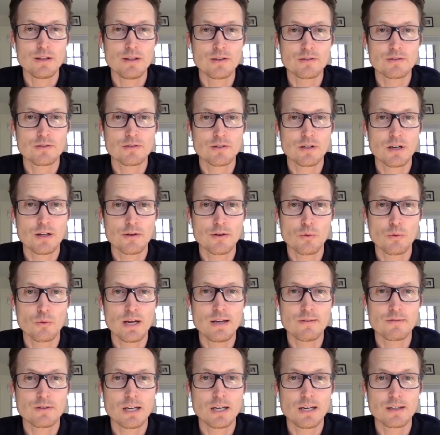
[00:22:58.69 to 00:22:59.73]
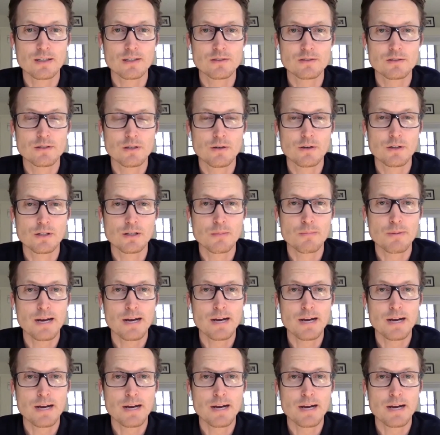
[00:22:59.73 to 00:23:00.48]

and this is another way of kind of considering the